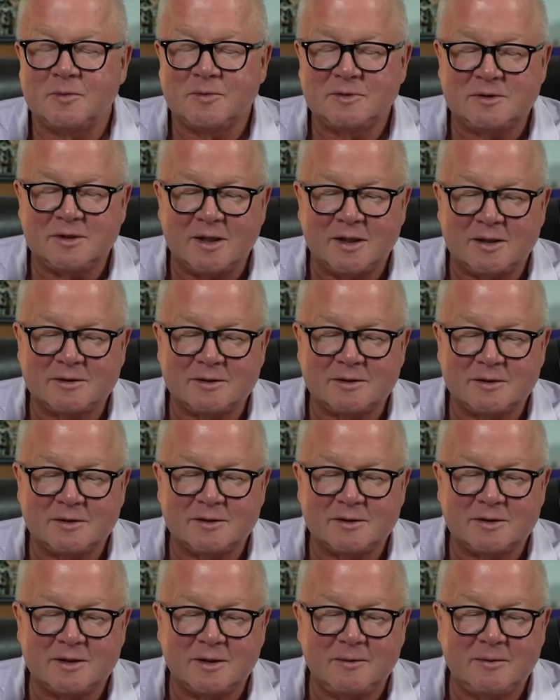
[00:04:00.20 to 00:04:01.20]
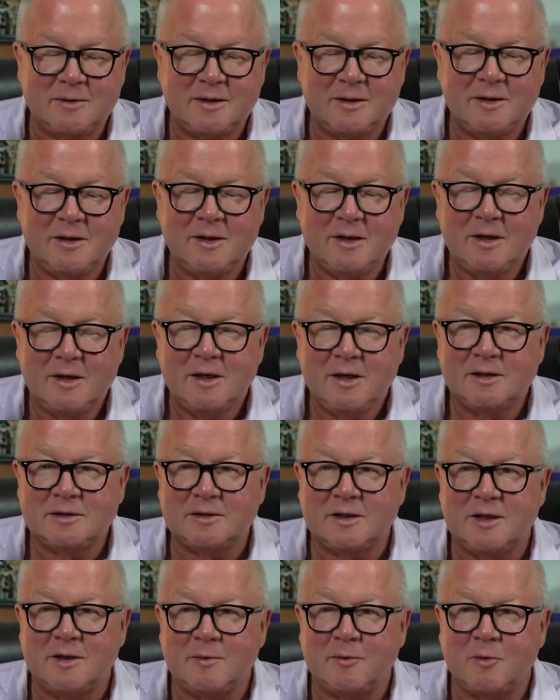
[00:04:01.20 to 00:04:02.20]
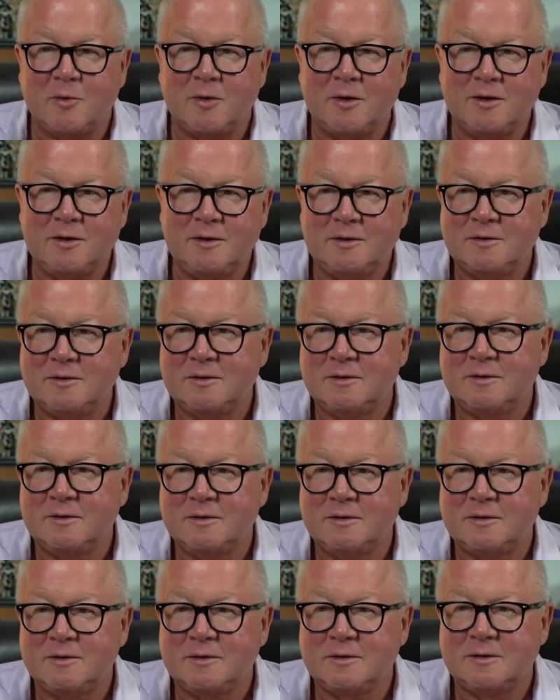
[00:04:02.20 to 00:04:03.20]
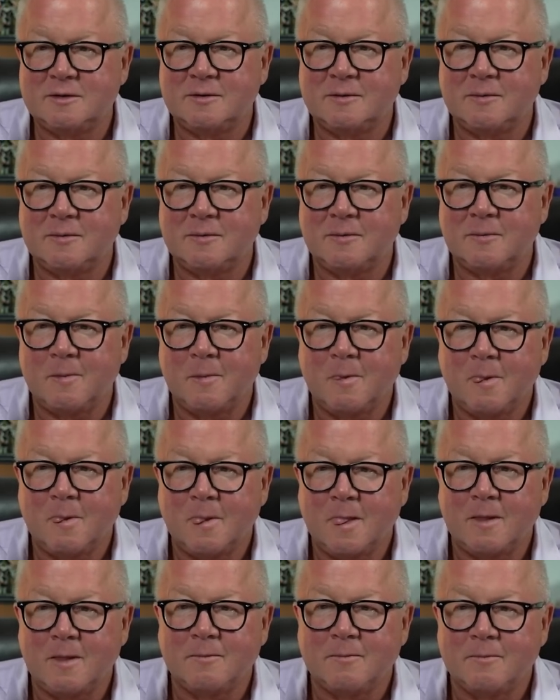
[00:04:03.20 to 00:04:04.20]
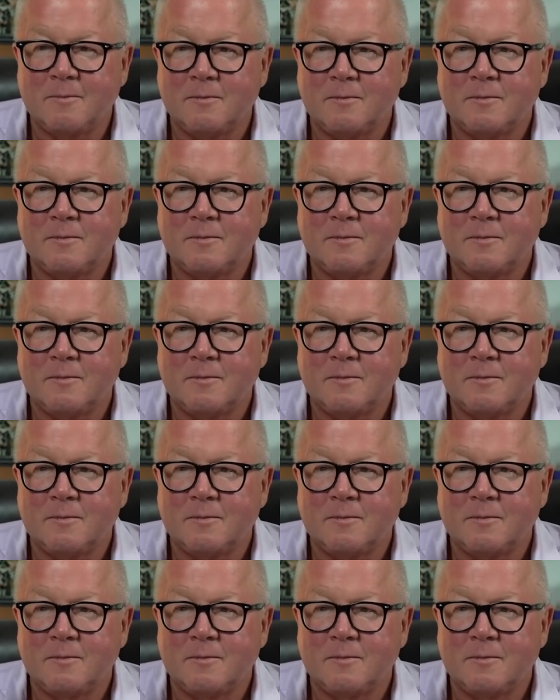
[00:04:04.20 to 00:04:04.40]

Jackson could tell me. Is it #1? I don't think so.